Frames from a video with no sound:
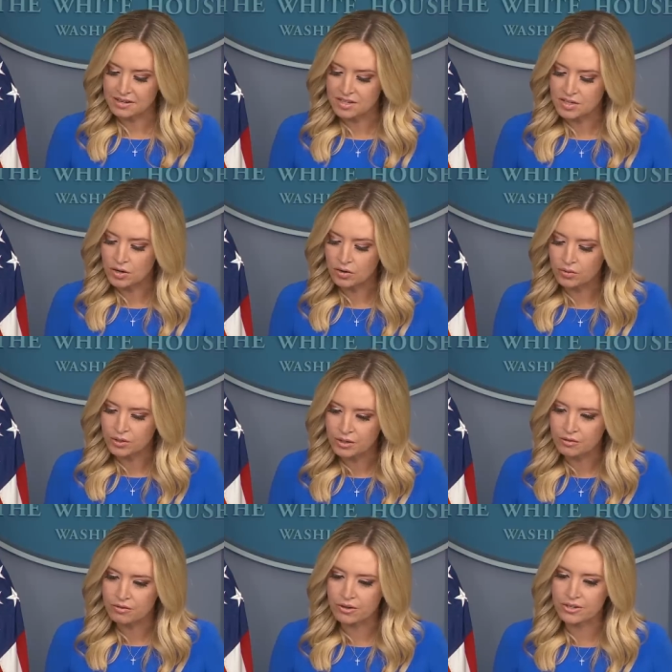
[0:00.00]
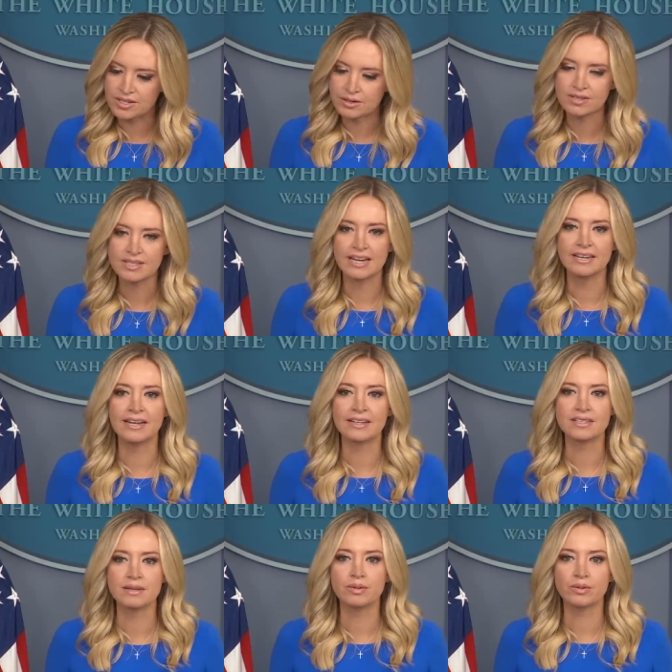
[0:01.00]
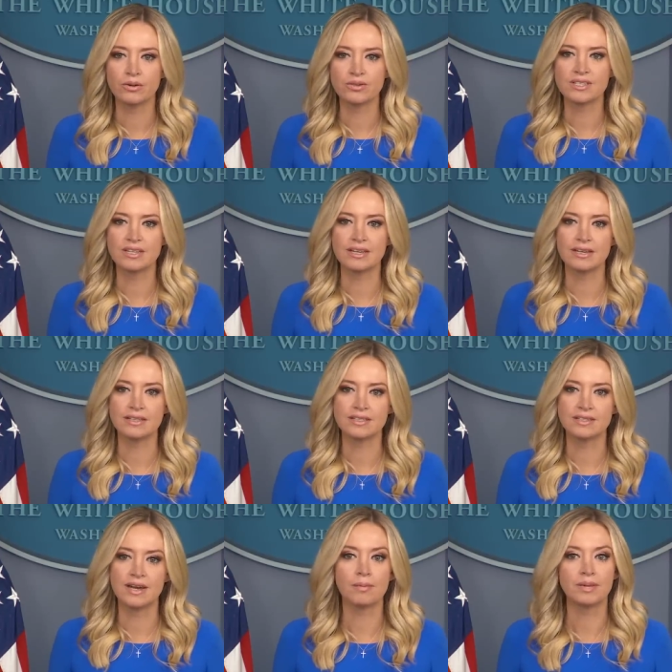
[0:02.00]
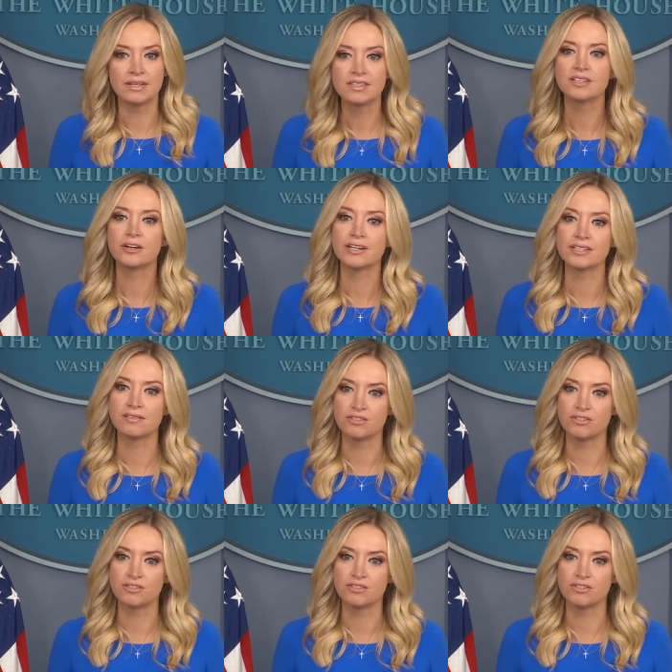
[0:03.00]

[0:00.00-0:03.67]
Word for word: So, you know, first I would say Nancy Pelosi is not being serious.